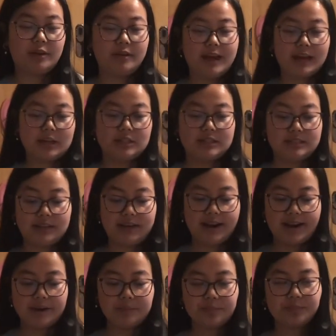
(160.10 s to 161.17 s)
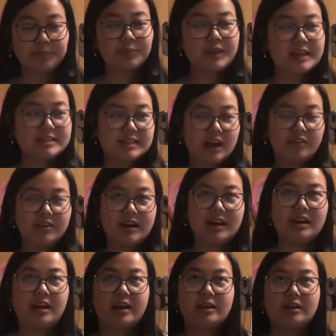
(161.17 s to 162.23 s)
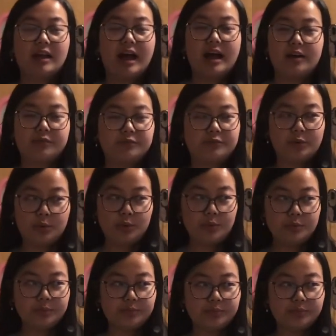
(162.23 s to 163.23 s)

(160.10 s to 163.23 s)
no lectures today. It's currently like half full.